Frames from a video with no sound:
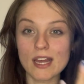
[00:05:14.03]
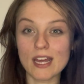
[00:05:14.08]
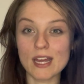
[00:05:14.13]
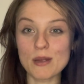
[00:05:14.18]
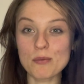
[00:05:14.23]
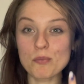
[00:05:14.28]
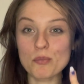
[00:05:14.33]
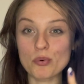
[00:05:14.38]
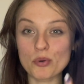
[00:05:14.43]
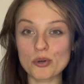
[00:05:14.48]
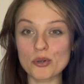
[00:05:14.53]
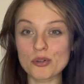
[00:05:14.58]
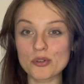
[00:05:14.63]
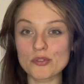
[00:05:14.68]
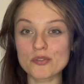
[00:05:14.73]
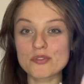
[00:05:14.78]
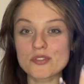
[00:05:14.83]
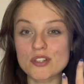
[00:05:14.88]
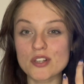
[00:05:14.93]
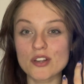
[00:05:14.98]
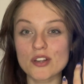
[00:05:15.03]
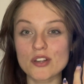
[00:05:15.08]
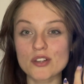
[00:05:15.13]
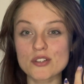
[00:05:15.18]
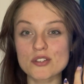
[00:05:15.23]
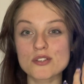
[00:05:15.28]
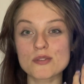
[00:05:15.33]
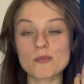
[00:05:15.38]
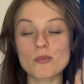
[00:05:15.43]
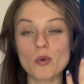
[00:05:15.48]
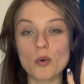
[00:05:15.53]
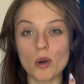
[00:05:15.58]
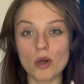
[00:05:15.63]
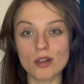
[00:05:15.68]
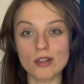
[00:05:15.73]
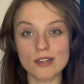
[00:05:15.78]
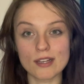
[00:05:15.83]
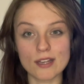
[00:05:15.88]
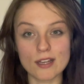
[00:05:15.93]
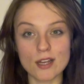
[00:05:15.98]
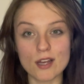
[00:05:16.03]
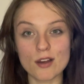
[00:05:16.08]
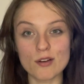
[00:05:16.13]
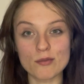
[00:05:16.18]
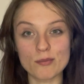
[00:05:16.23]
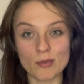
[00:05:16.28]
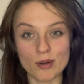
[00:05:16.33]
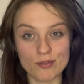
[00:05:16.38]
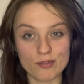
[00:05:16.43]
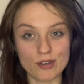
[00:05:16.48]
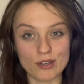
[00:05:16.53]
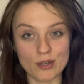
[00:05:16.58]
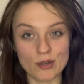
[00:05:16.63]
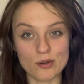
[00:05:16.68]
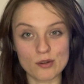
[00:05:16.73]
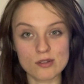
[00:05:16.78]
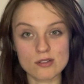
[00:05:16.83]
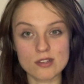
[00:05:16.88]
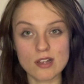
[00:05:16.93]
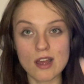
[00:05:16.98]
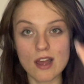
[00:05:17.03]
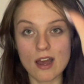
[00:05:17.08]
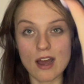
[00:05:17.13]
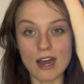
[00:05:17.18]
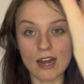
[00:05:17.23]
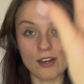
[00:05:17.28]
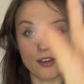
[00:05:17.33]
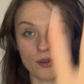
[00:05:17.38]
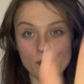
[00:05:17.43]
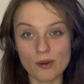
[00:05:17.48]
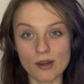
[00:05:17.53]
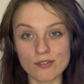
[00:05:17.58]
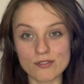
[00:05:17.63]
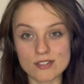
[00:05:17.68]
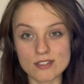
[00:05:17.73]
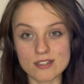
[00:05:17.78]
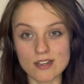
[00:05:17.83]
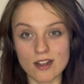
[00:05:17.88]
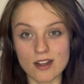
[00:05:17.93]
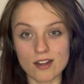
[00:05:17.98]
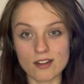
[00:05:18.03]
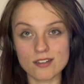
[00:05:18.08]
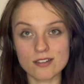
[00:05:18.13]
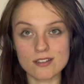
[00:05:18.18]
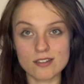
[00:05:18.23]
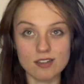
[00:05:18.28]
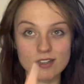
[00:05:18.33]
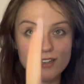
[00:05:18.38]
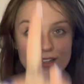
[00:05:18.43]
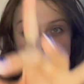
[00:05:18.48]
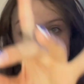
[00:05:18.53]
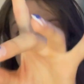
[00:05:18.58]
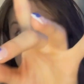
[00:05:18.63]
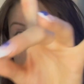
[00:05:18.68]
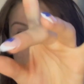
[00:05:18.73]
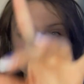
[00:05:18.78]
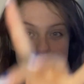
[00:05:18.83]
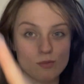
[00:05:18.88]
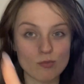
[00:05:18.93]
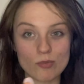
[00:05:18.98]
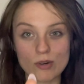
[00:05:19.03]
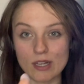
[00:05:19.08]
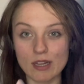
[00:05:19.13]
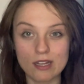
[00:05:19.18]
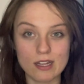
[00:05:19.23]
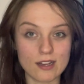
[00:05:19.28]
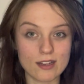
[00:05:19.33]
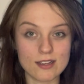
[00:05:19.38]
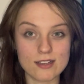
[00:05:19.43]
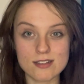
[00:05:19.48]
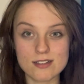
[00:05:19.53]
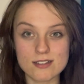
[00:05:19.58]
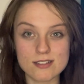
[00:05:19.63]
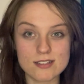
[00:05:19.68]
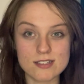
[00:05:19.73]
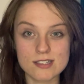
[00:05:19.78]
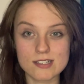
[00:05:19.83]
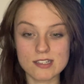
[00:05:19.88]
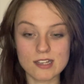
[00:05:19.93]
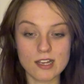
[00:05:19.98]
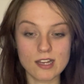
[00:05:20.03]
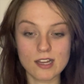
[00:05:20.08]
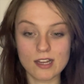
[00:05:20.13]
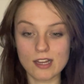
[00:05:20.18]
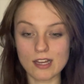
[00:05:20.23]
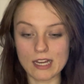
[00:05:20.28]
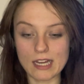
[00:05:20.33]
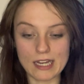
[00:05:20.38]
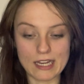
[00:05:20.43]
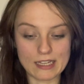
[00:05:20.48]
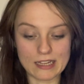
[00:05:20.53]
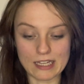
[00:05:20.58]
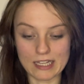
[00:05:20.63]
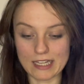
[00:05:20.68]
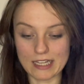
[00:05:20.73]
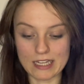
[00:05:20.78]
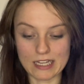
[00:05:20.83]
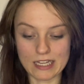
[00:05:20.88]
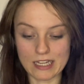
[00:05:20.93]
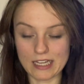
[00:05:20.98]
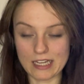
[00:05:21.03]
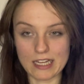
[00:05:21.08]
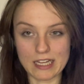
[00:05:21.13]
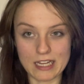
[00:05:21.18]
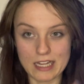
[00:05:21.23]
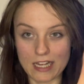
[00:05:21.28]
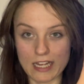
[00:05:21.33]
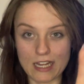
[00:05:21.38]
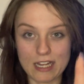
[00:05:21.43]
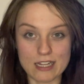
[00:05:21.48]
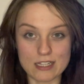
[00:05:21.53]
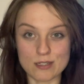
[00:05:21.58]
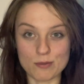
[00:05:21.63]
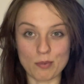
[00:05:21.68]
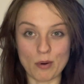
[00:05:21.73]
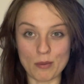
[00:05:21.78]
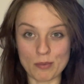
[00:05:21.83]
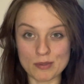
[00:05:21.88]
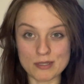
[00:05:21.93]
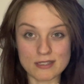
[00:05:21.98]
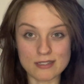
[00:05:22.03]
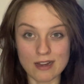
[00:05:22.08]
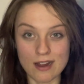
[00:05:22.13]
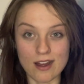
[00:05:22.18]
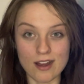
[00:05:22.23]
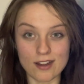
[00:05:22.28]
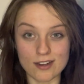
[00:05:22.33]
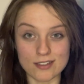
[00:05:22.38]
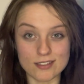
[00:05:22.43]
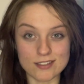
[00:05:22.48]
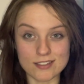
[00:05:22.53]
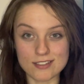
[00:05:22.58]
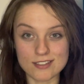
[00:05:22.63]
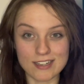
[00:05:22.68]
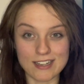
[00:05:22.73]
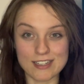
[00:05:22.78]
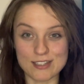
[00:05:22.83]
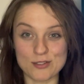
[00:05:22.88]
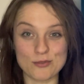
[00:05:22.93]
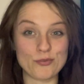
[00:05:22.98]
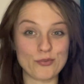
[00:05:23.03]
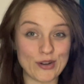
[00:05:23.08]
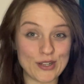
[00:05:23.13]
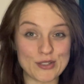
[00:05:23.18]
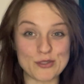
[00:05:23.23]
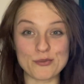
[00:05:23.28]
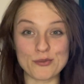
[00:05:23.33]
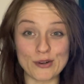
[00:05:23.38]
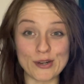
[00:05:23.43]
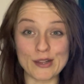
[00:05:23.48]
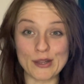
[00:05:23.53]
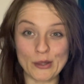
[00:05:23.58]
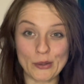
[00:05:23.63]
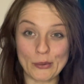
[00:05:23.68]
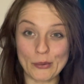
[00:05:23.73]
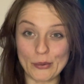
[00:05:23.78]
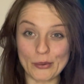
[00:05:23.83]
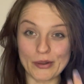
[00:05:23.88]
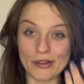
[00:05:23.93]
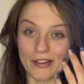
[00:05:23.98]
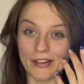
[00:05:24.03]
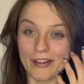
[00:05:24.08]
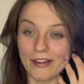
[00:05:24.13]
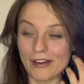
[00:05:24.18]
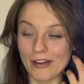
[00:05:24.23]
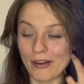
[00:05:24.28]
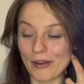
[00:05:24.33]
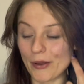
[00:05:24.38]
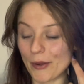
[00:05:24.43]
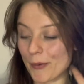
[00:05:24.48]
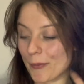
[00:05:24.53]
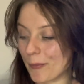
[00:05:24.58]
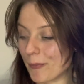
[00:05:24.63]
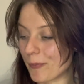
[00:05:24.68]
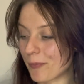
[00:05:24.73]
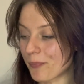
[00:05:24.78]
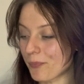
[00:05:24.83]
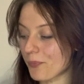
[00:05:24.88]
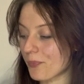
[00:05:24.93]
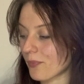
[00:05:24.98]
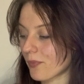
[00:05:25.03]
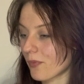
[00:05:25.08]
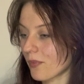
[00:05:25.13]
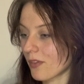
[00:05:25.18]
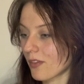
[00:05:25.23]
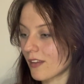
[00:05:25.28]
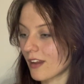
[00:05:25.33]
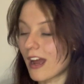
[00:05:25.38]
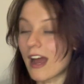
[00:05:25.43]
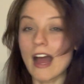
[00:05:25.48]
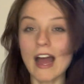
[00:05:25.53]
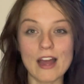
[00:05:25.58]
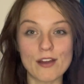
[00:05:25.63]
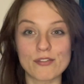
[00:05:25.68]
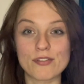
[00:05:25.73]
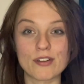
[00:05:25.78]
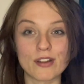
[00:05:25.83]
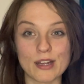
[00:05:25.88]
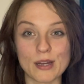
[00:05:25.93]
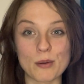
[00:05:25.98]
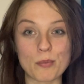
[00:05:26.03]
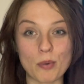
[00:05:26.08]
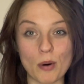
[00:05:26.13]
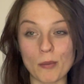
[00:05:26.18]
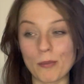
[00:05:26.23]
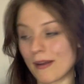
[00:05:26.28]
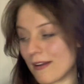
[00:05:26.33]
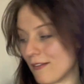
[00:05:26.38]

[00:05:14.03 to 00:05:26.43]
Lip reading: improves some quality of my videos. I do have a stand and some ring lights, and like it's a proper stand. It's really cool. I feel like a proper